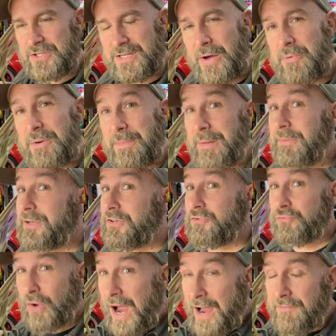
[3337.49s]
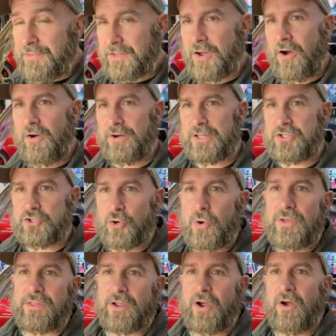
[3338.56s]
I want to be able to drive the car and enjoy
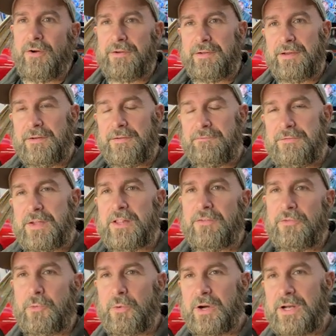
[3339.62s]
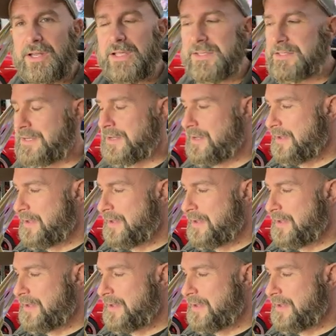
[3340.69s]
the car and feel it for what it is.